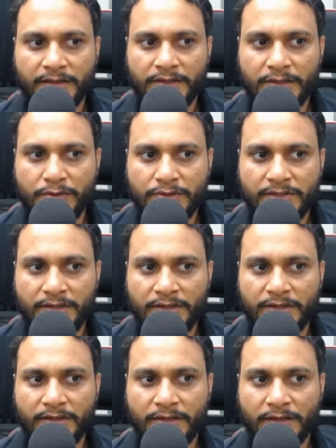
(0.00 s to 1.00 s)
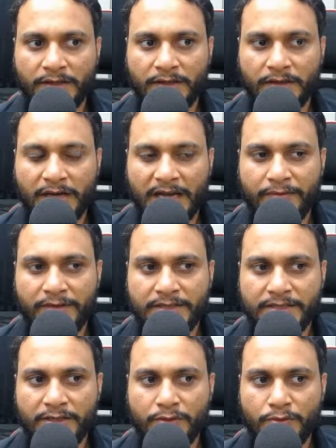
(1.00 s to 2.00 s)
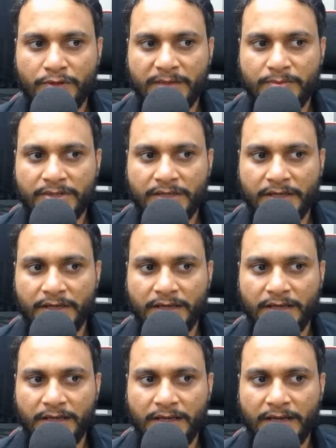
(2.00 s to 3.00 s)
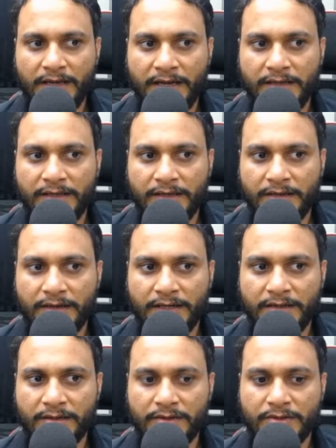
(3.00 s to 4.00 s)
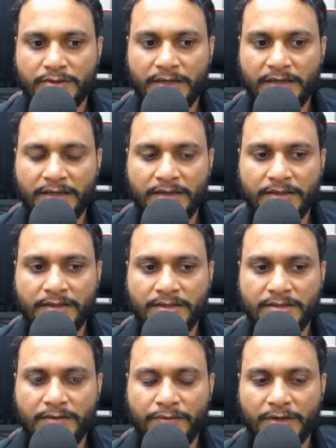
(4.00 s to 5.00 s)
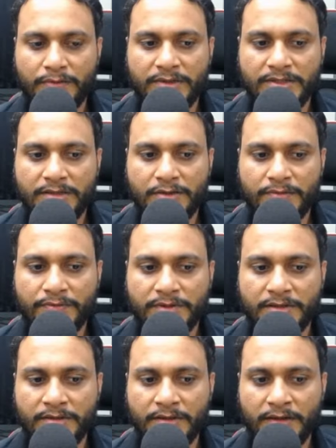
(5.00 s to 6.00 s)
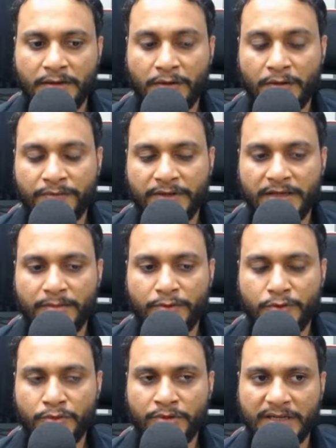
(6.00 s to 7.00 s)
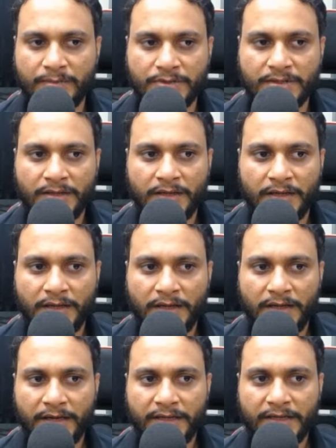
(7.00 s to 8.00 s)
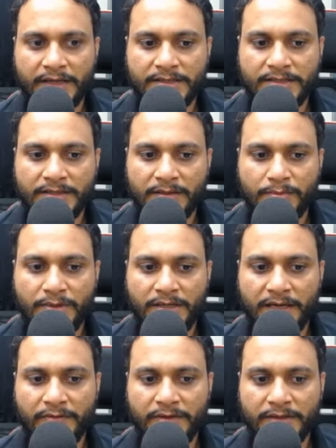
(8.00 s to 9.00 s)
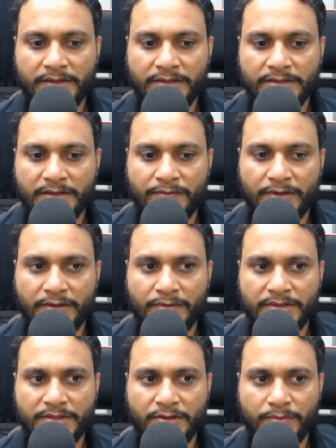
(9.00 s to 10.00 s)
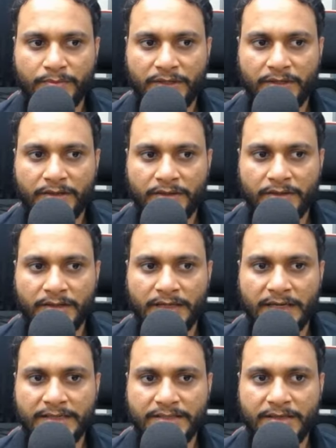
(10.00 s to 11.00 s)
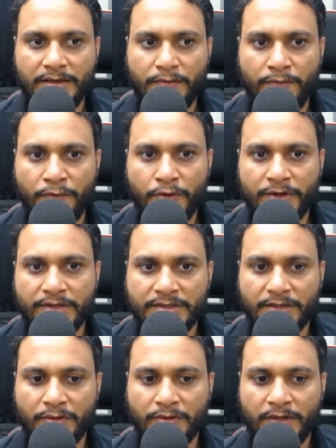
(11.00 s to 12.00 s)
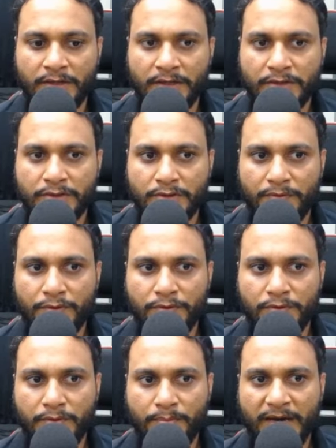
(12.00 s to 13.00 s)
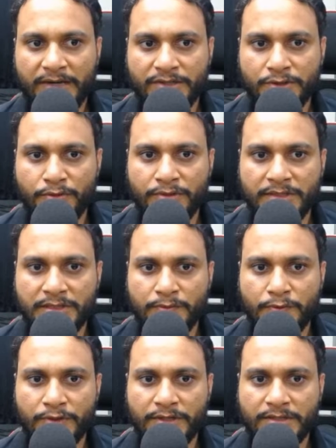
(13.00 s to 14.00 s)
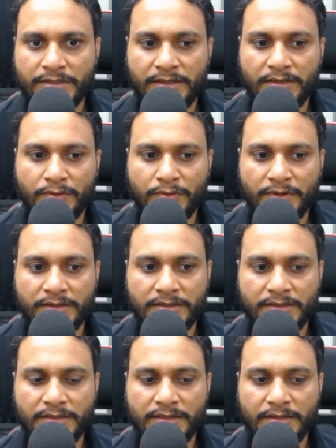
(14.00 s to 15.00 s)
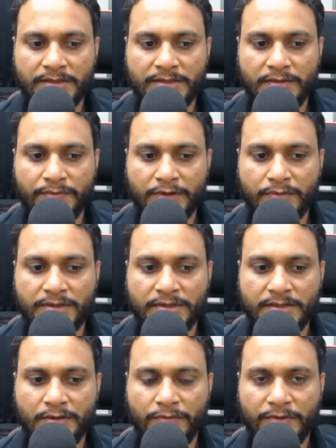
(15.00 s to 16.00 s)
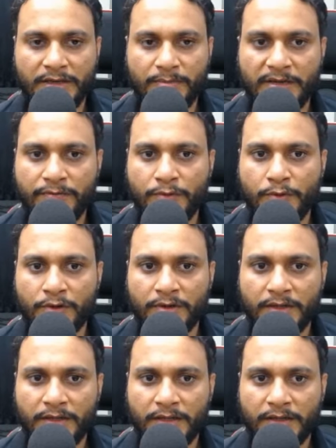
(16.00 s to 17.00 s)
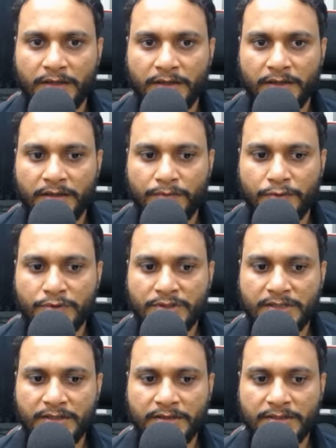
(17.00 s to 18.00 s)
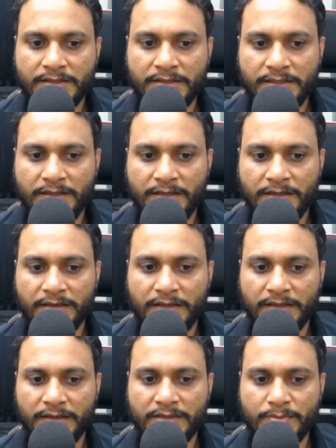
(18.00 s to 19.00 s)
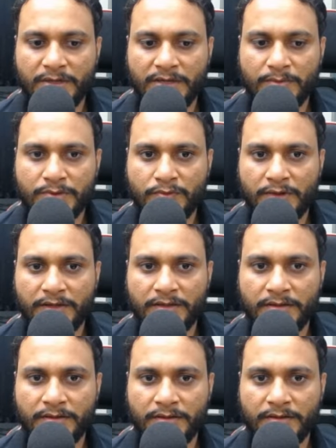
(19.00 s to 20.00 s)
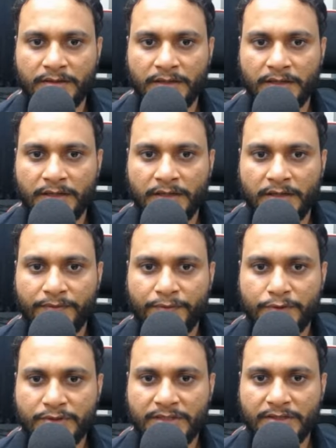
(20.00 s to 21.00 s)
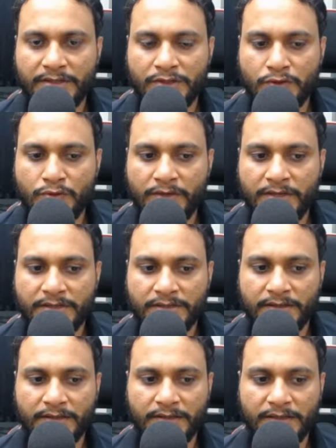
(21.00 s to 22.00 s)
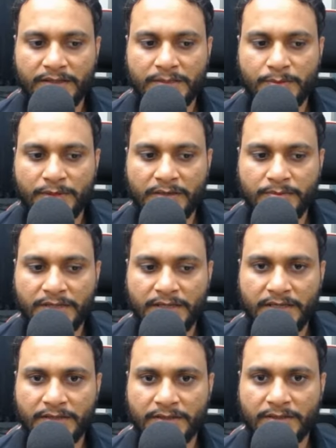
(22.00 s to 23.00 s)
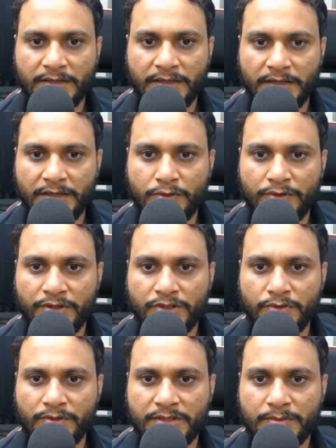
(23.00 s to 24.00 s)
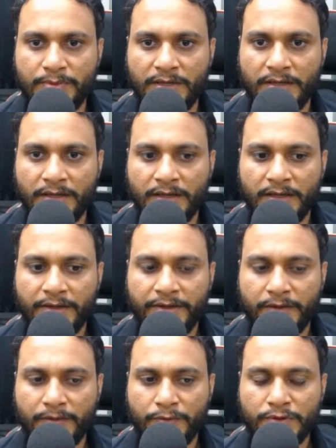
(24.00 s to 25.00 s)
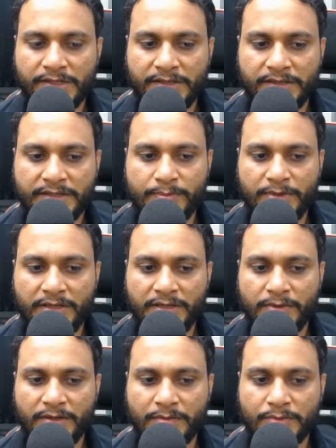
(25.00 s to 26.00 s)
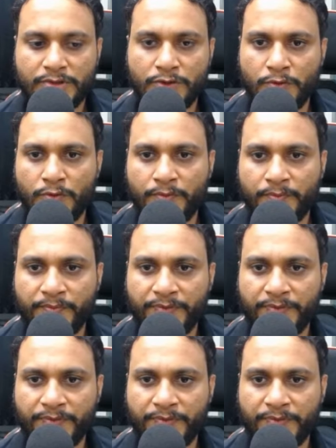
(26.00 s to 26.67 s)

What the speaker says: then you see I will see 2 times A and A, right? So I can increase the frequency of A 2 times. Again, I see a B, I will increase the frequency of B. I see 4 A's now. So if you parse through these 4 A's, then you can just increase the frequency of A by 4. If you see this C, then this becomes 1. If you see these 2 A's, then this becomes 8 and you reach to this B. If you see this B, it becomes 2.